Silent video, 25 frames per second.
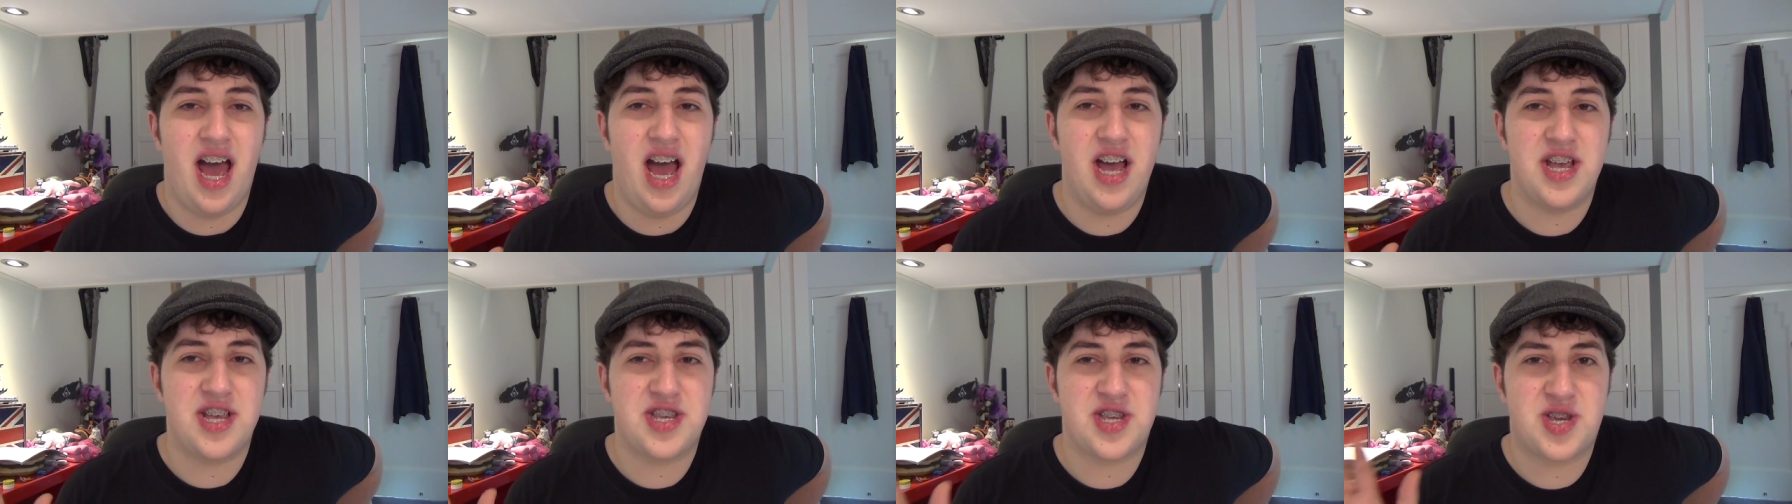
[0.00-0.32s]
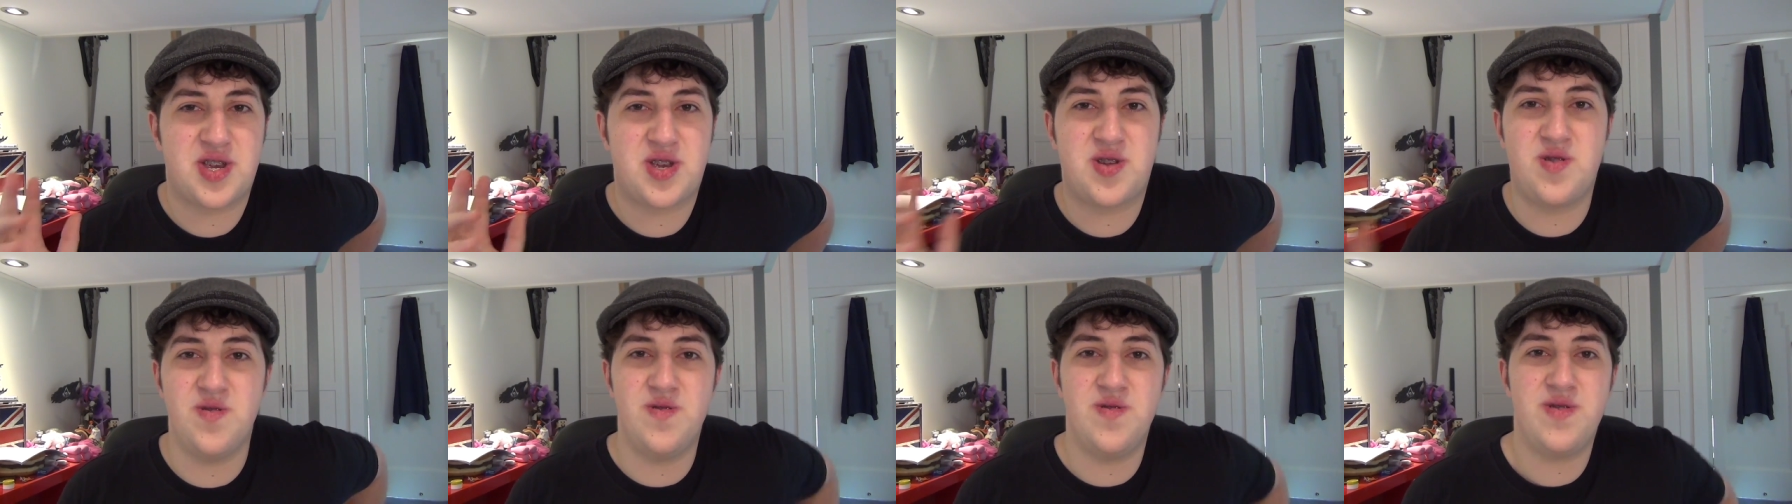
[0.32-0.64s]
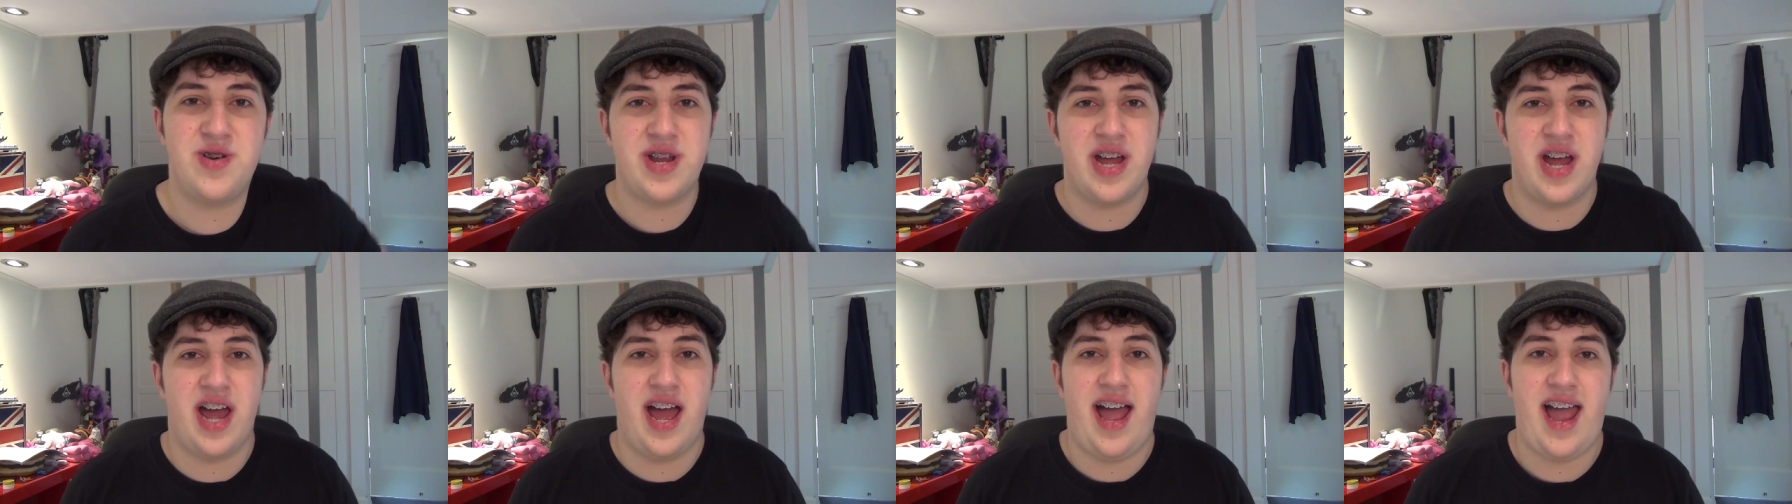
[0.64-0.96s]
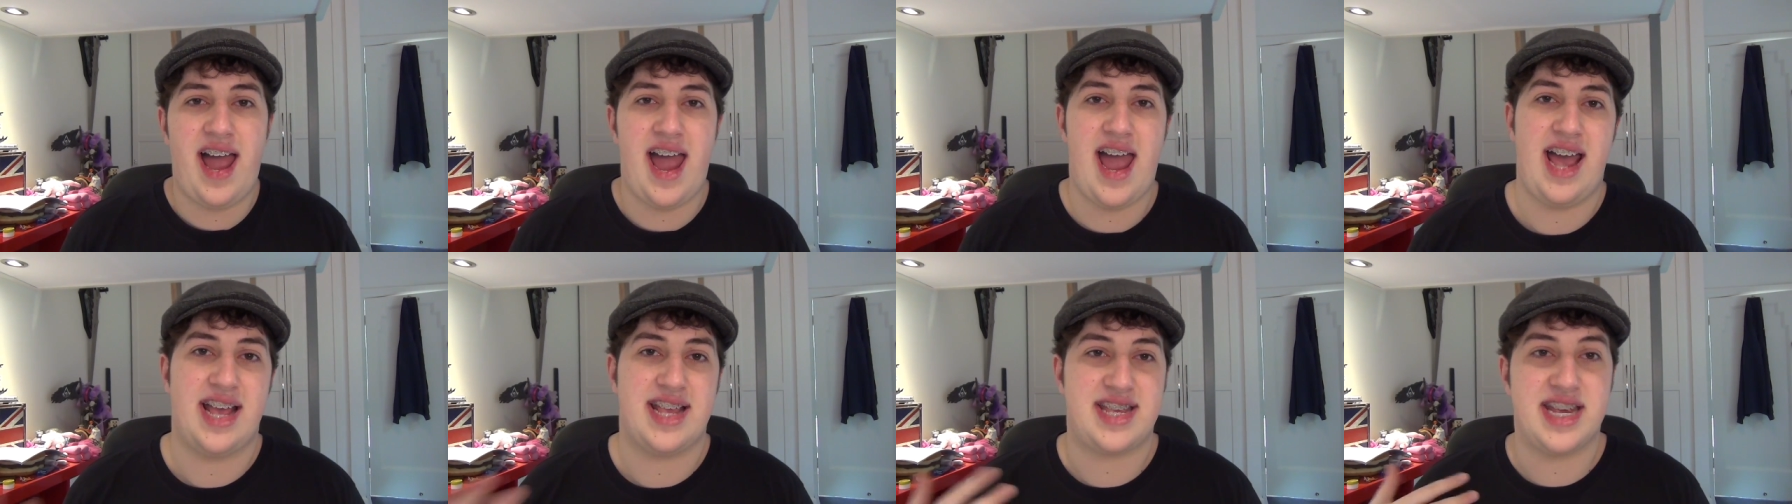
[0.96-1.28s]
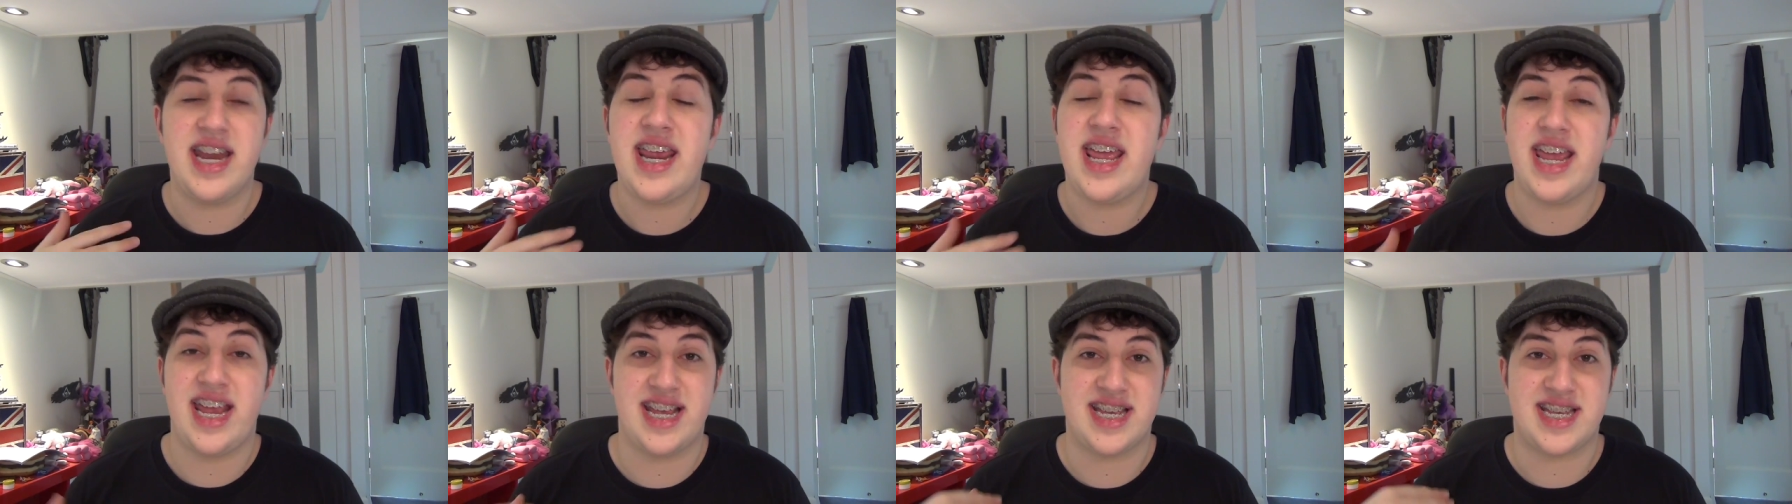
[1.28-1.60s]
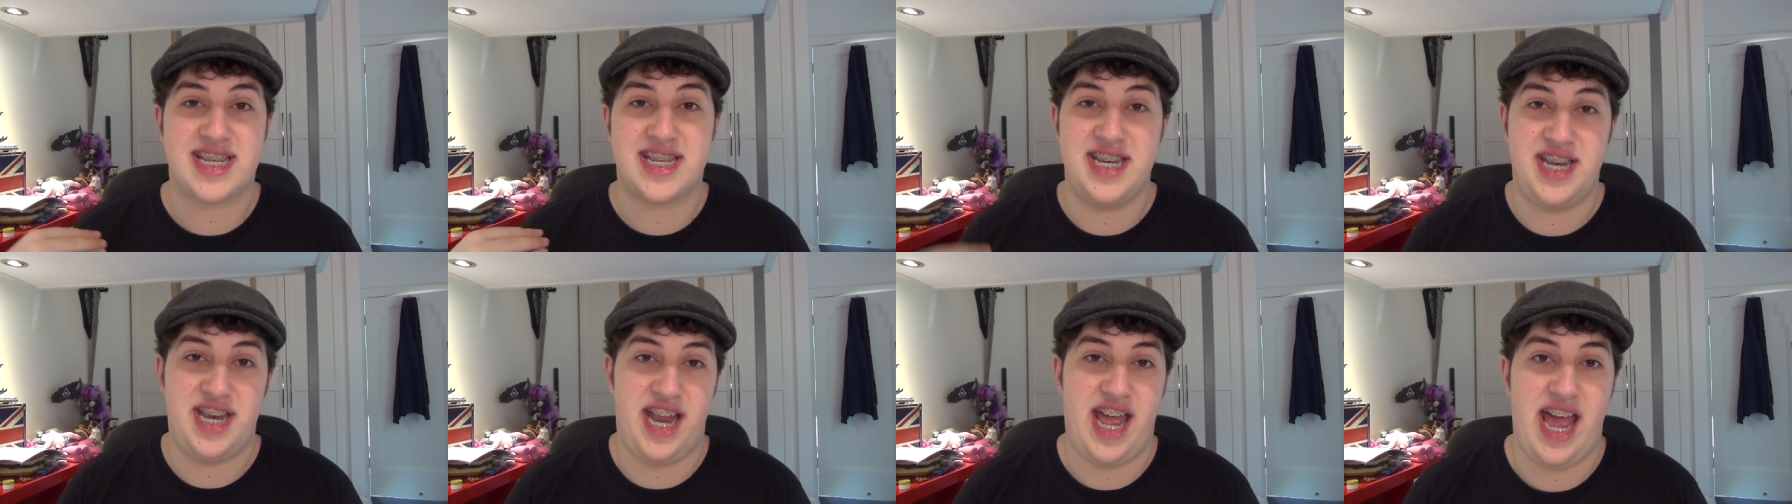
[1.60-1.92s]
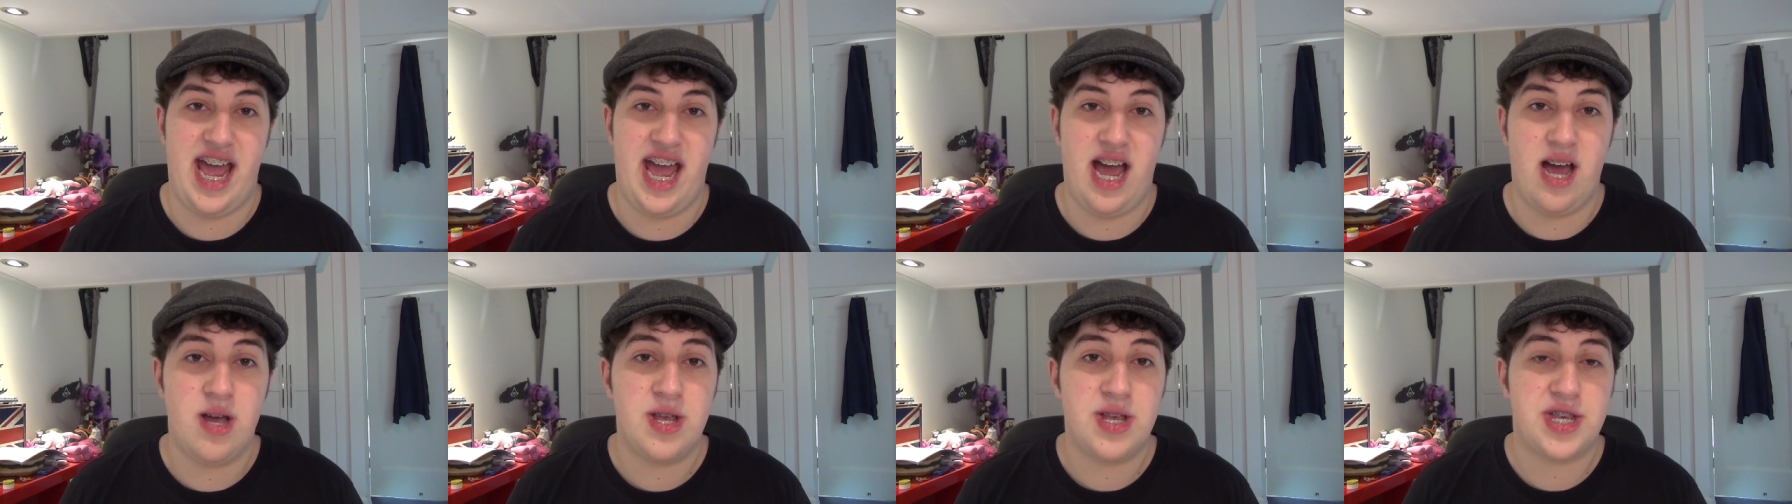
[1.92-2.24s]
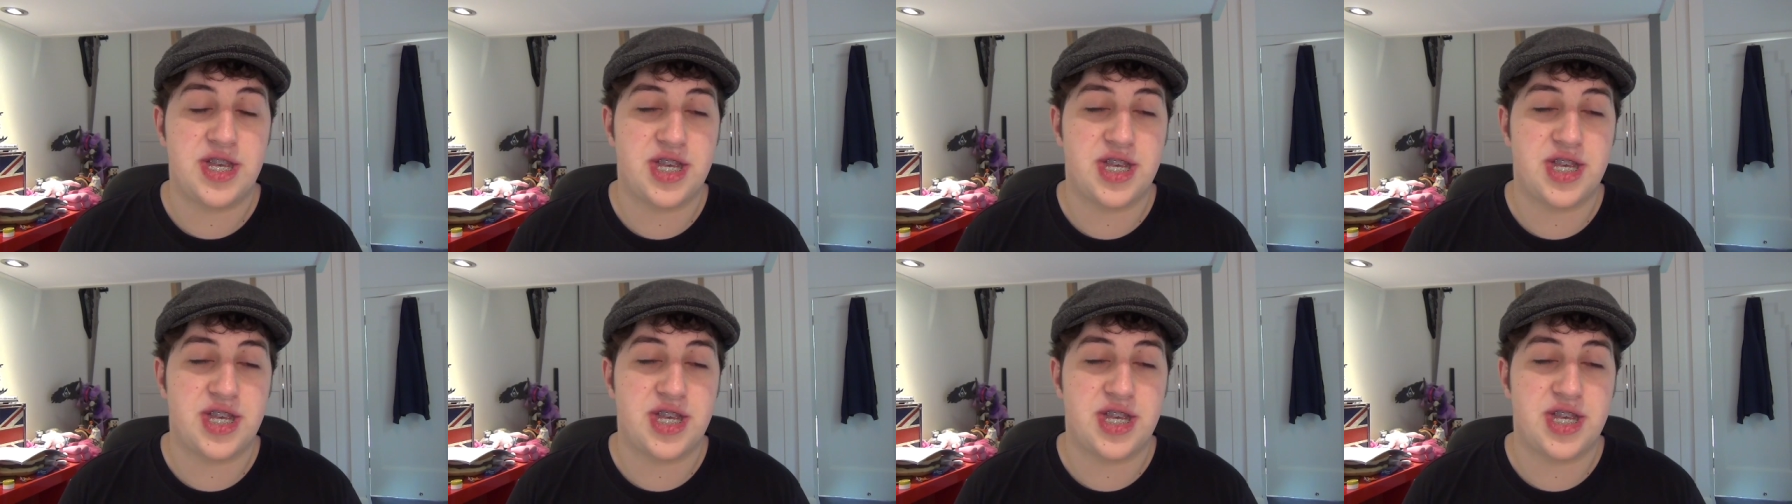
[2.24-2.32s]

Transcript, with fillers: as good as it is now.